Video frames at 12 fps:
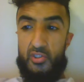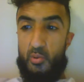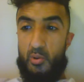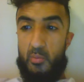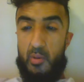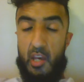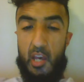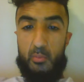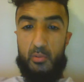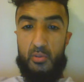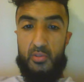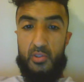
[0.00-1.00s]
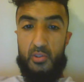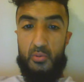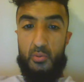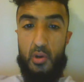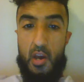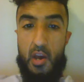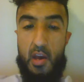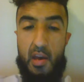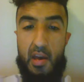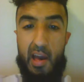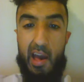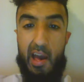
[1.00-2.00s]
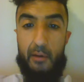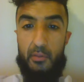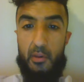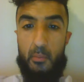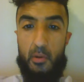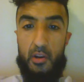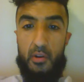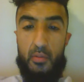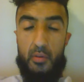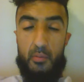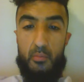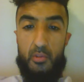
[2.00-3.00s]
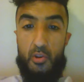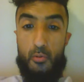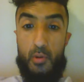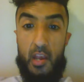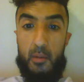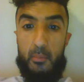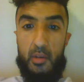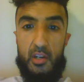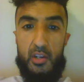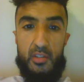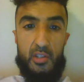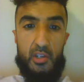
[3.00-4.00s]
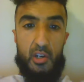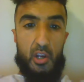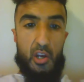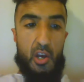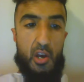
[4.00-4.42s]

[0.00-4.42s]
You will be able to have them under your reign, because look,